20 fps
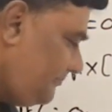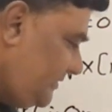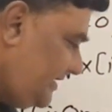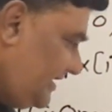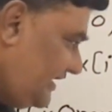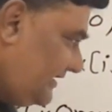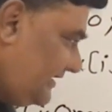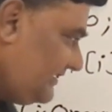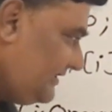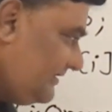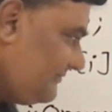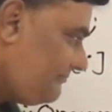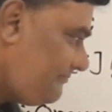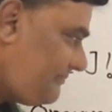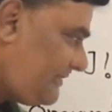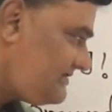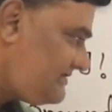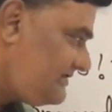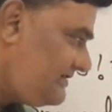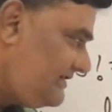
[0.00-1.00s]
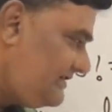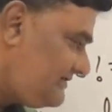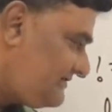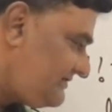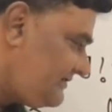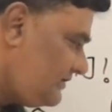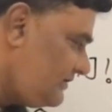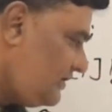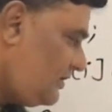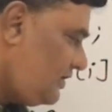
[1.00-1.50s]
PRE,
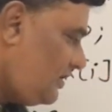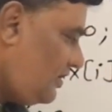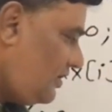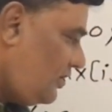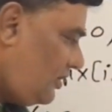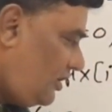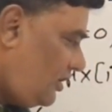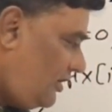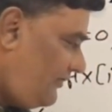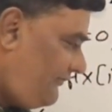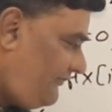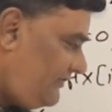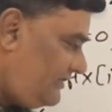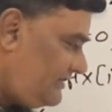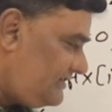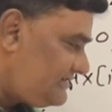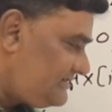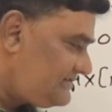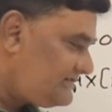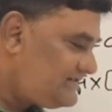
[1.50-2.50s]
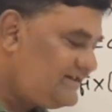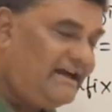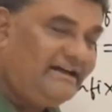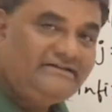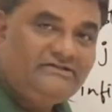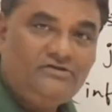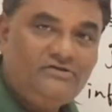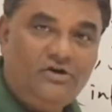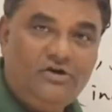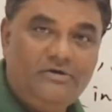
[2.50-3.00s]
precedence of
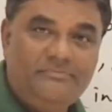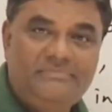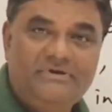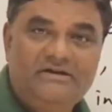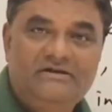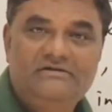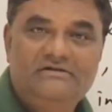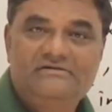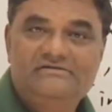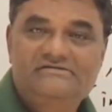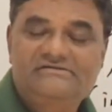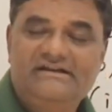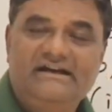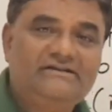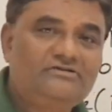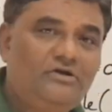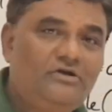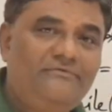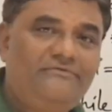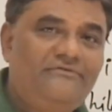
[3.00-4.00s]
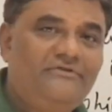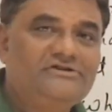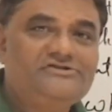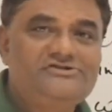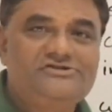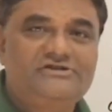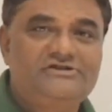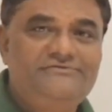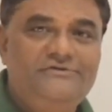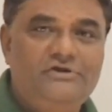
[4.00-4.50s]
stack top. Stack top
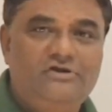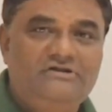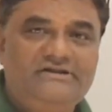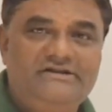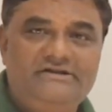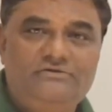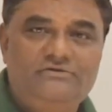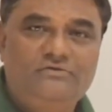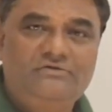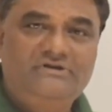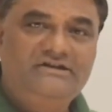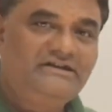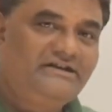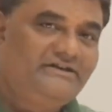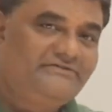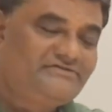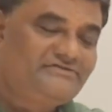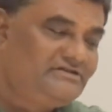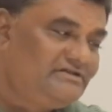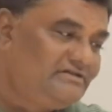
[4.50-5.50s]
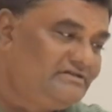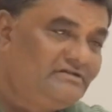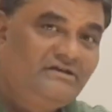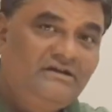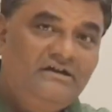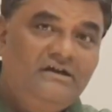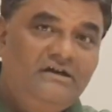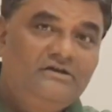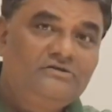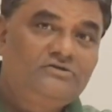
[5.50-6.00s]
function, we already know it gives
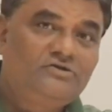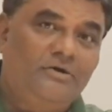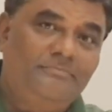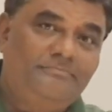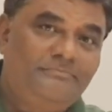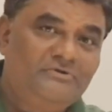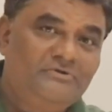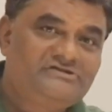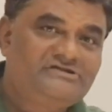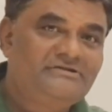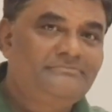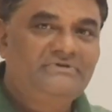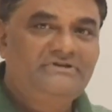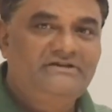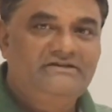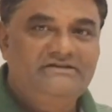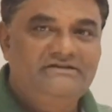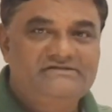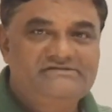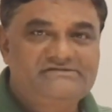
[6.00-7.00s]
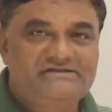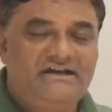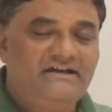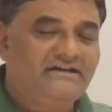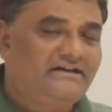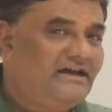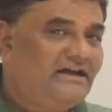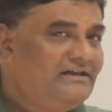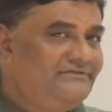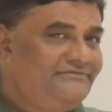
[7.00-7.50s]
the topmost symbol in the
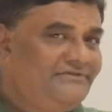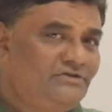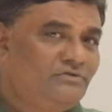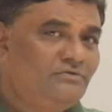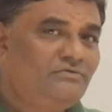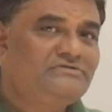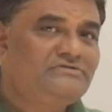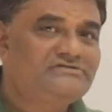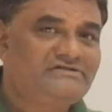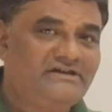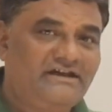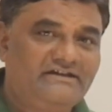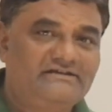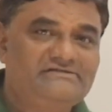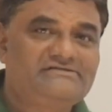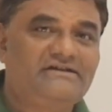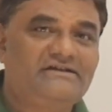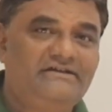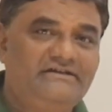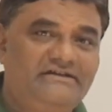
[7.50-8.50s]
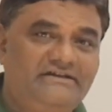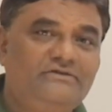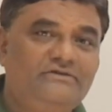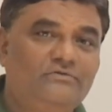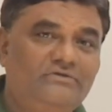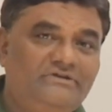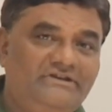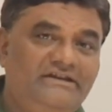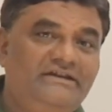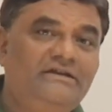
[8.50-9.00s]
stack, and we know stack is
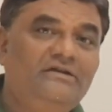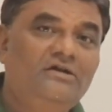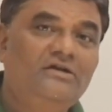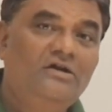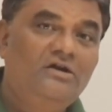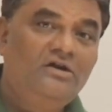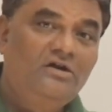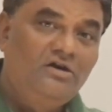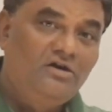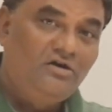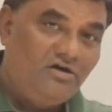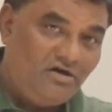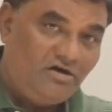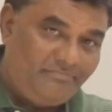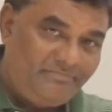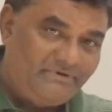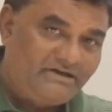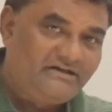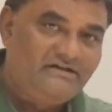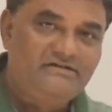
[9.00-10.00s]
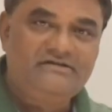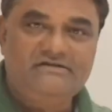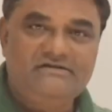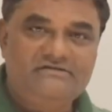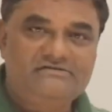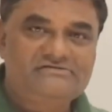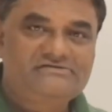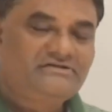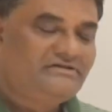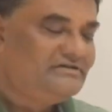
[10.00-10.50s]
containing only
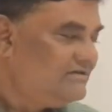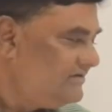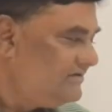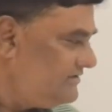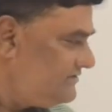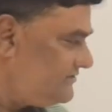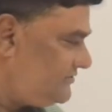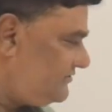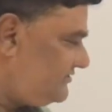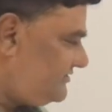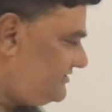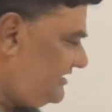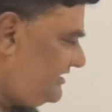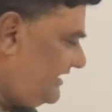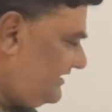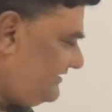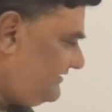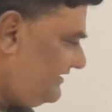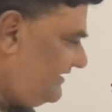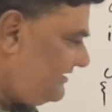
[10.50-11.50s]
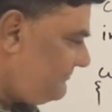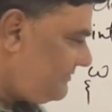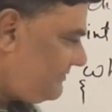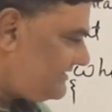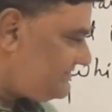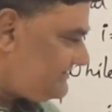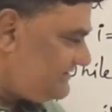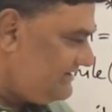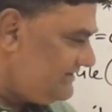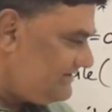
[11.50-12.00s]
operators. So check their
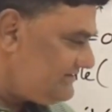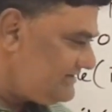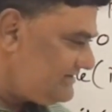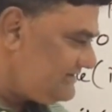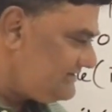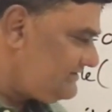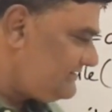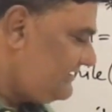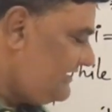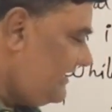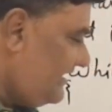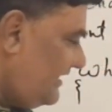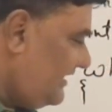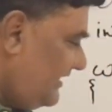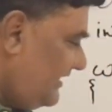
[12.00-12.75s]
precedences.